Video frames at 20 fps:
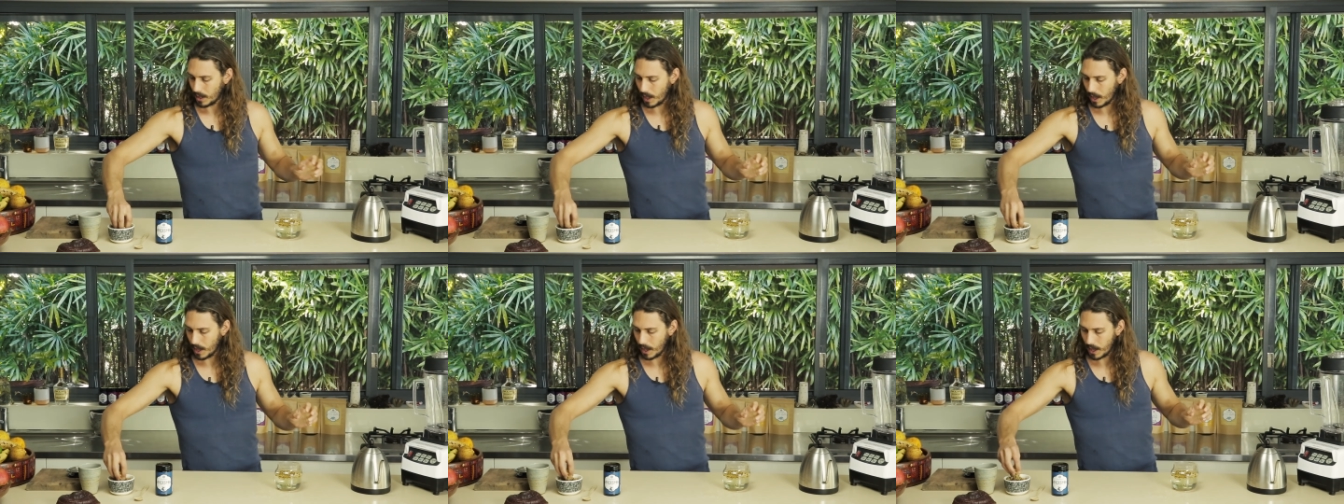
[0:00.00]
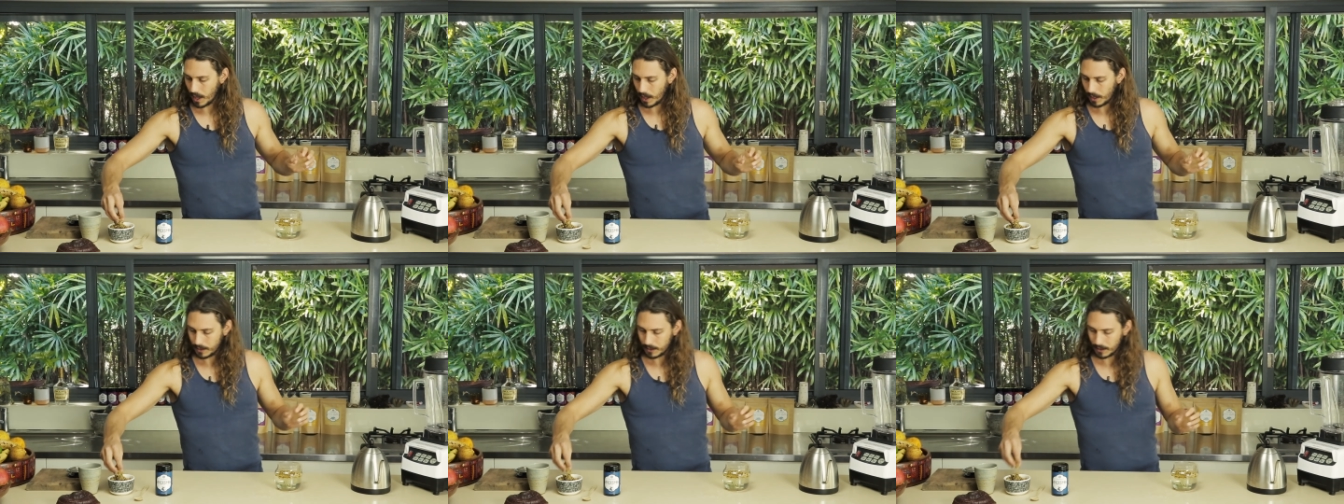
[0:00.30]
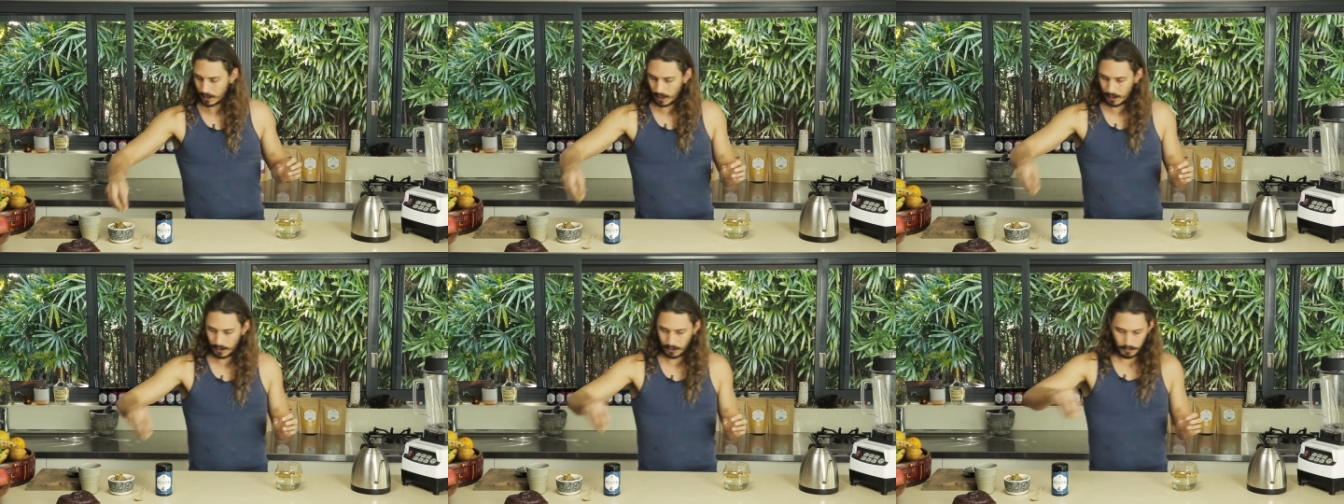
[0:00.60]

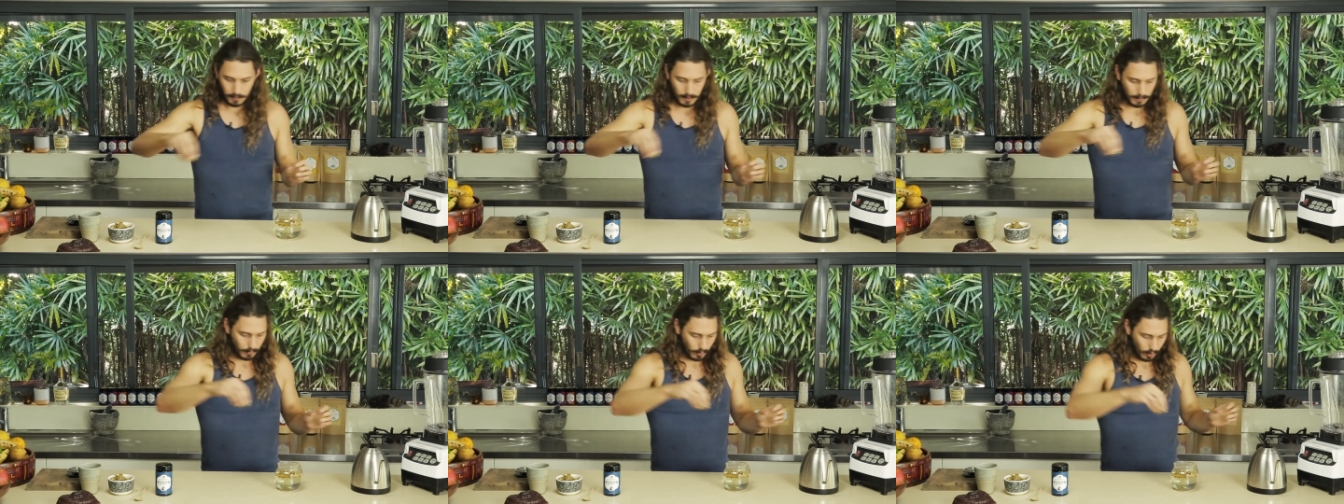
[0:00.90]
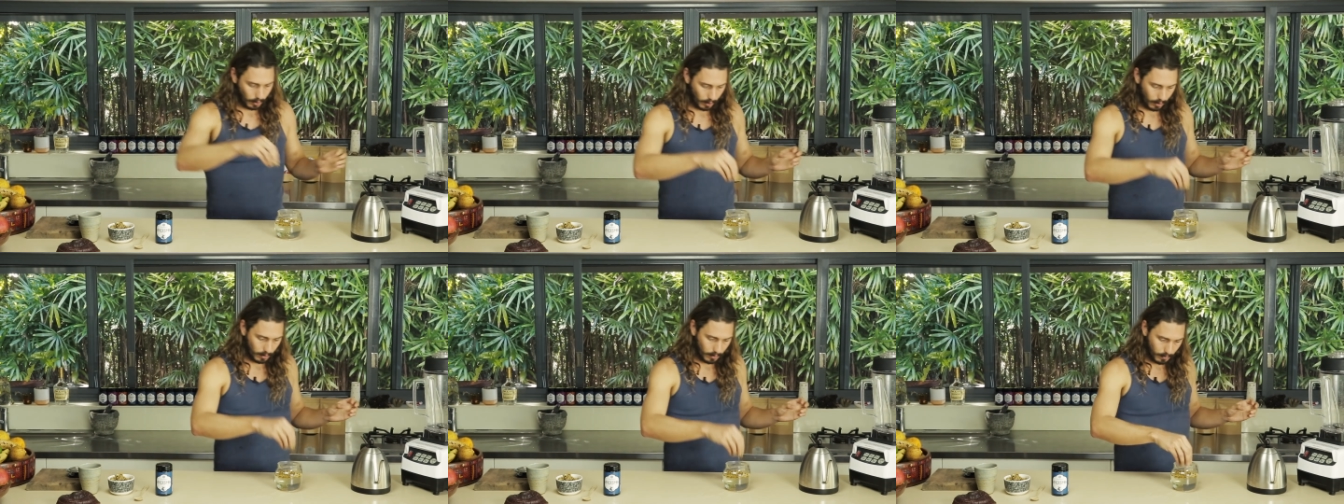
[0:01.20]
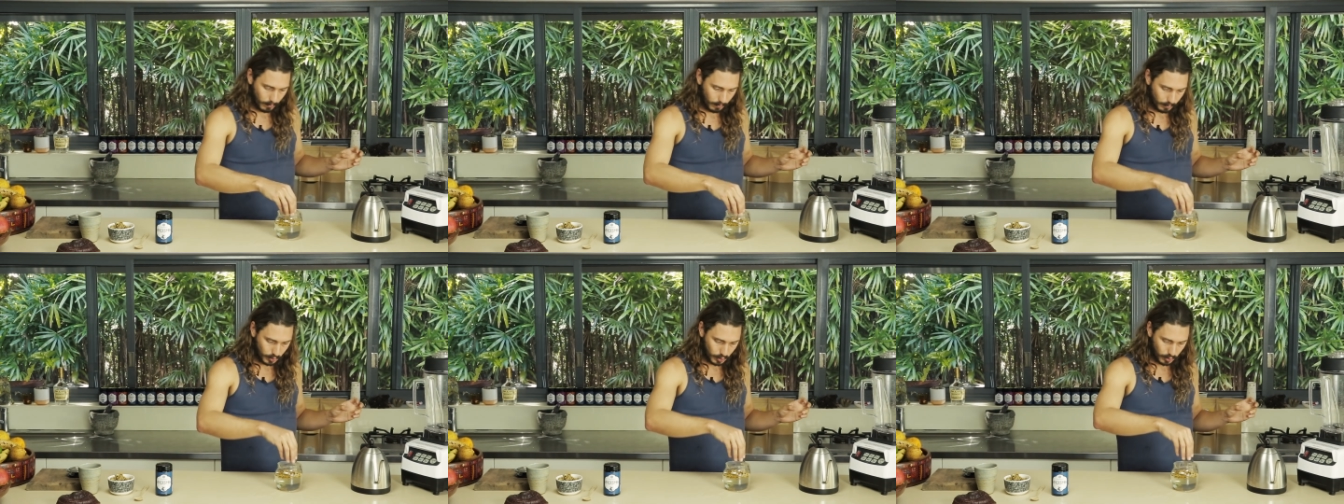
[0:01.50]
And a little bit more.
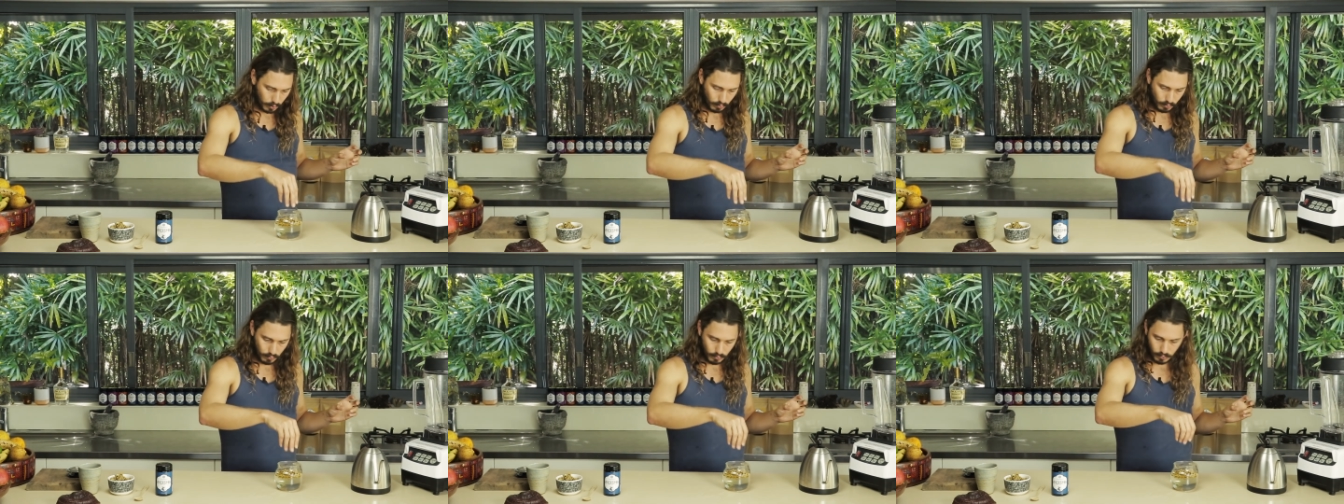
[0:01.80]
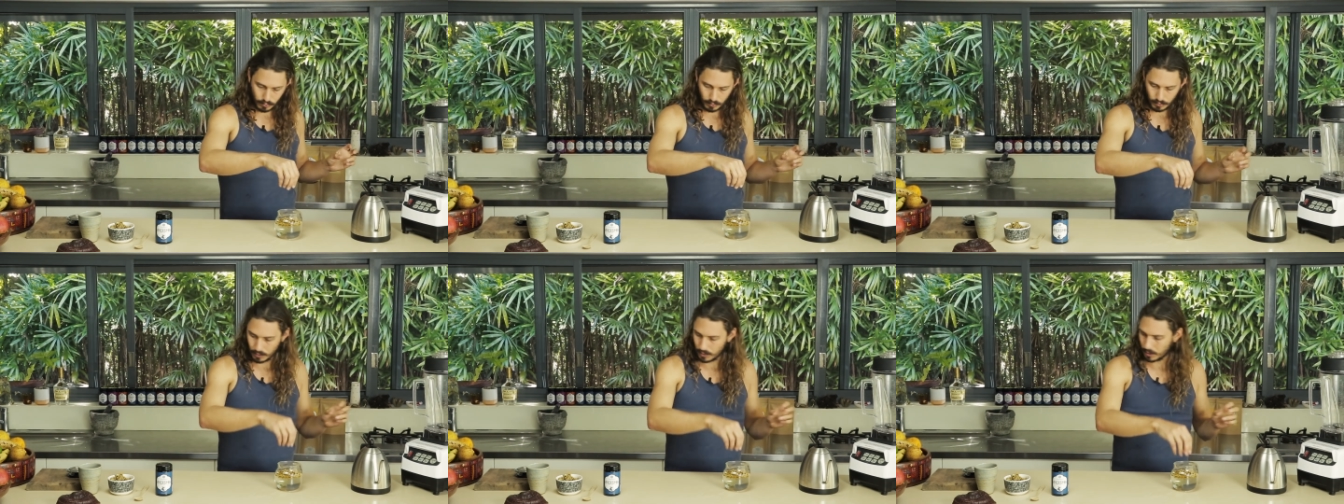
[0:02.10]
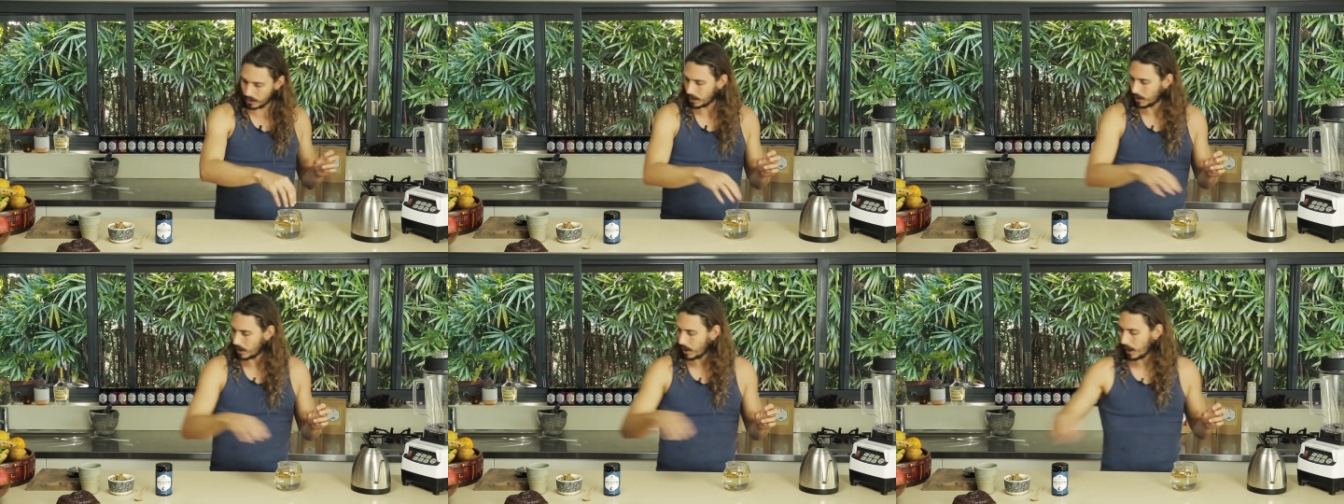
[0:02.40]

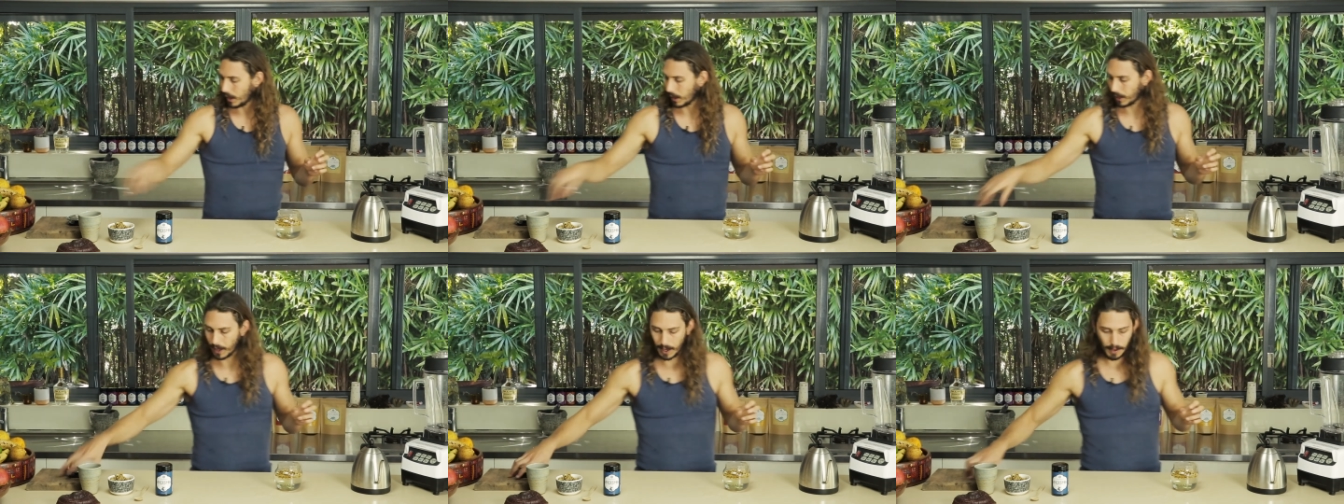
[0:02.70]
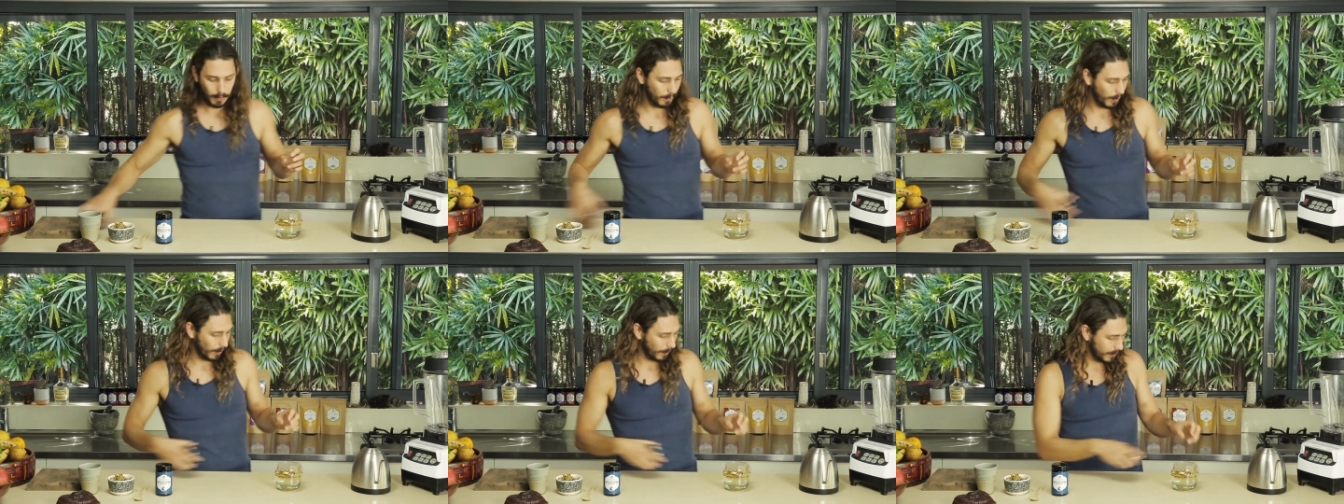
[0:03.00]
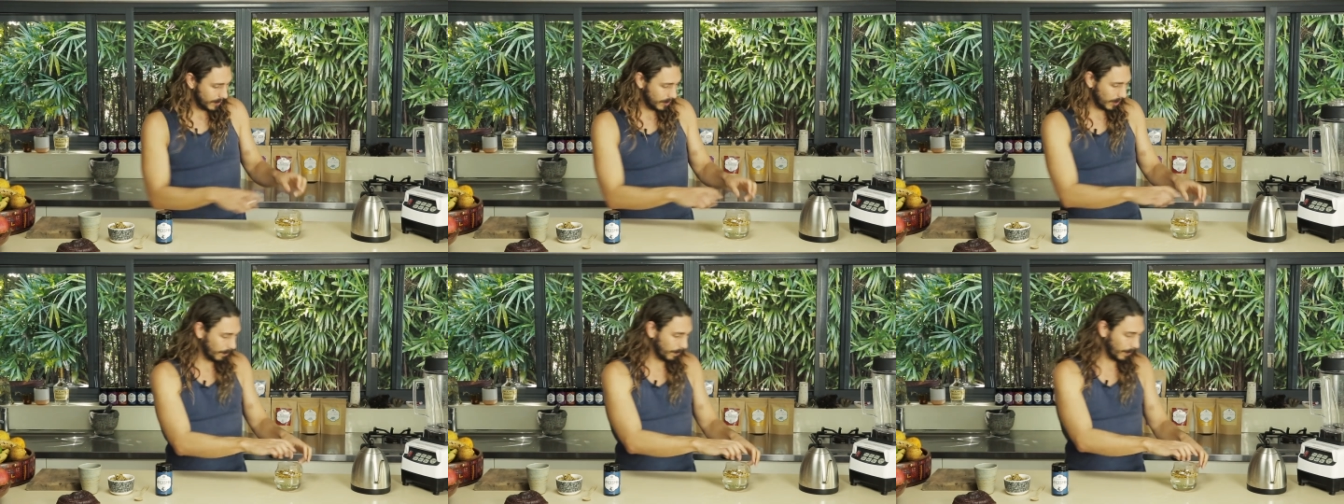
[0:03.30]
Okay, and pop
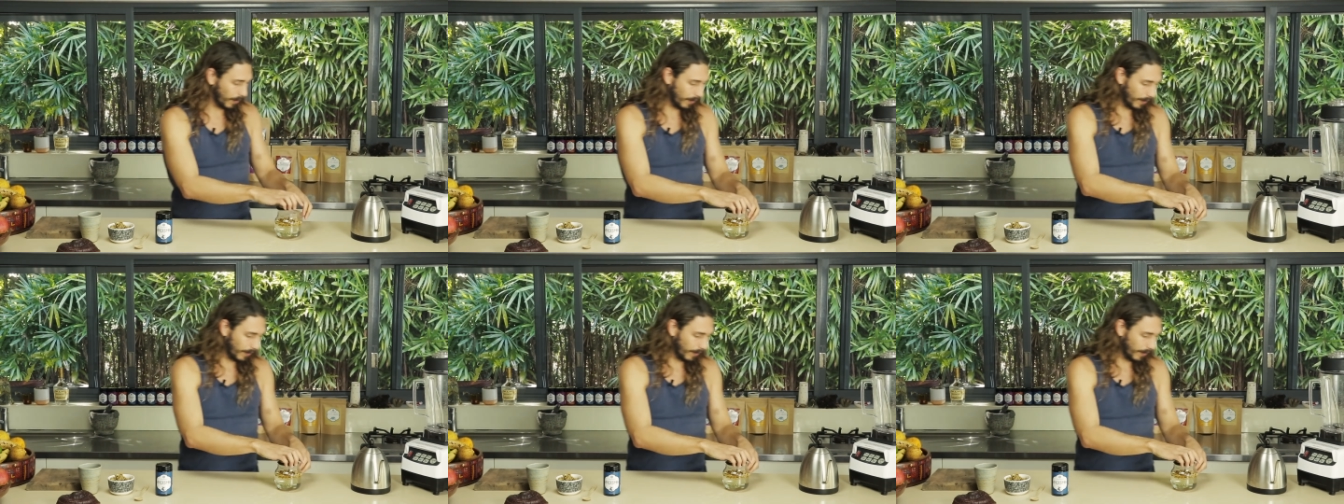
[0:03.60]
the top